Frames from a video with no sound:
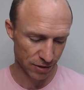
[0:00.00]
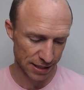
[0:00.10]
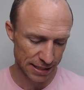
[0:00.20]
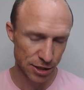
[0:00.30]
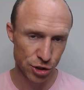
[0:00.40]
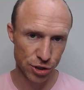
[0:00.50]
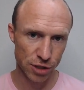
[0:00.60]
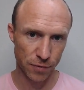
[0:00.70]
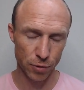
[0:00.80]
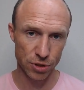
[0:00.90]
This is just
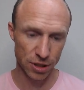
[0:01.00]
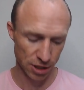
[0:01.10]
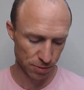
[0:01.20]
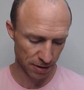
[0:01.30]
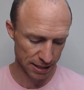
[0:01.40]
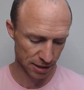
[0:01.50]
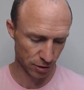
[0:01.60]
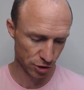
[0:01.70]
focused on these price alerts.